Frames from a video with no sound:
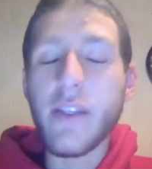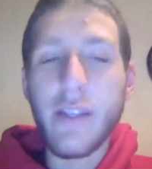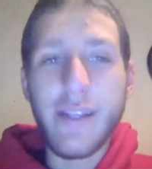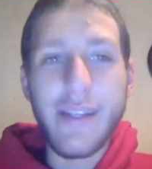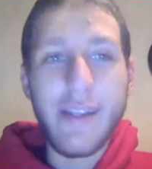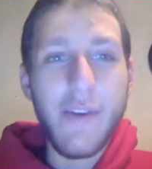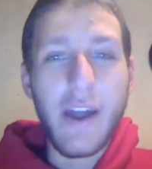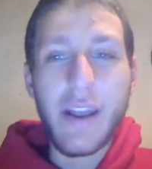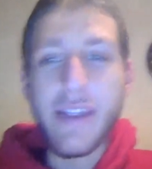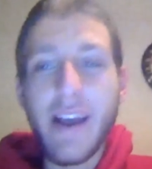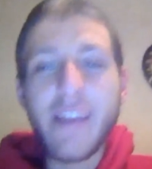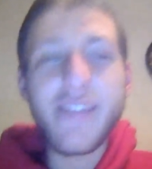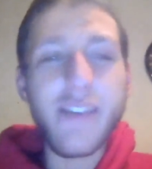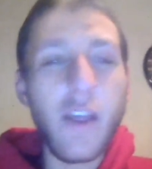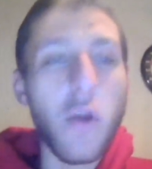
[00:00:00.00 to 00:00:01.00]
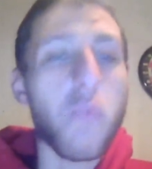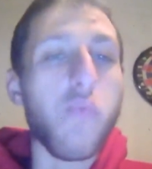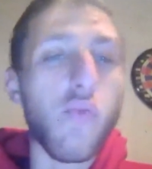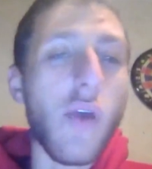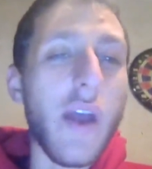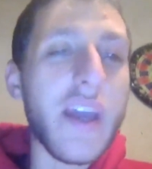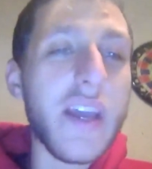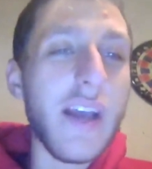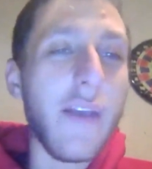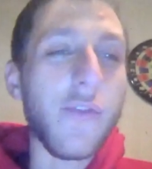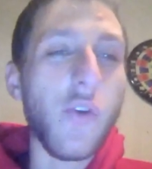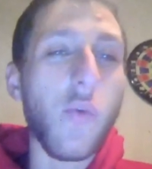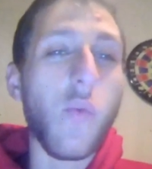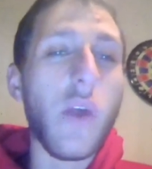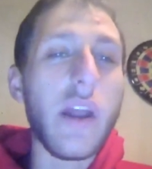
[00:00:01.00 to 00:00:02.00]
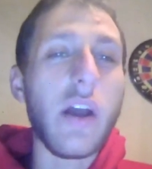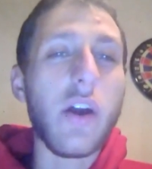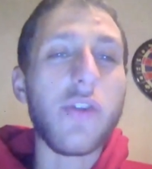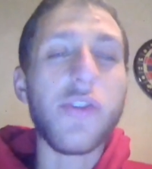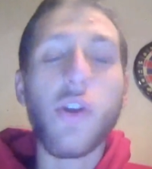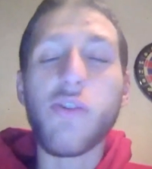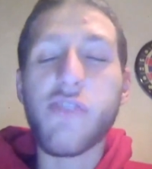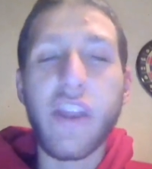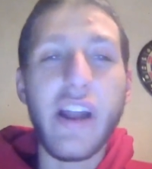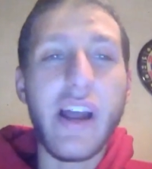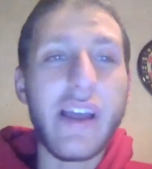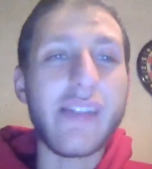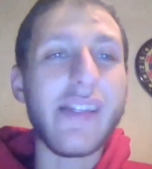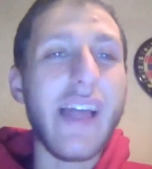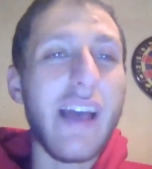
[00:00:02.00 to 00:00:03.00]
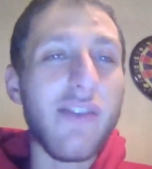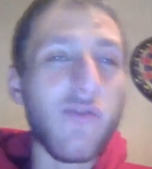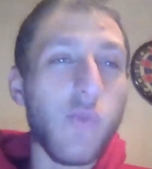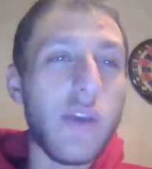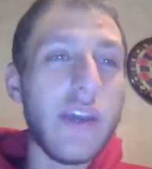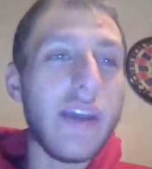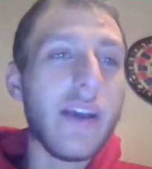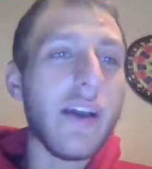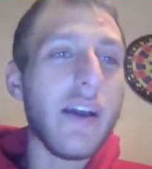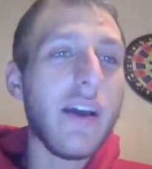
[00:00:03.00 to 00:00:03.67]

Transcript: they've had a nice little break after winning on Thursday night last week